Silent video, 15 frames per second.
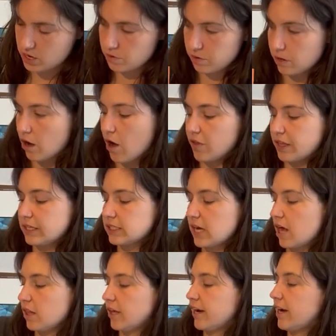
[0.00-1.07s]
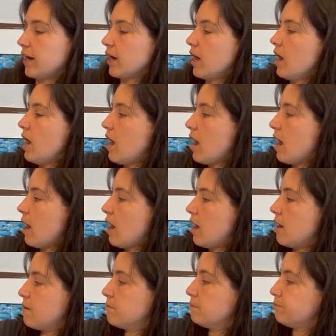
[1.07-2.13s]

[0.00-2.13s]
you would call this color. Um,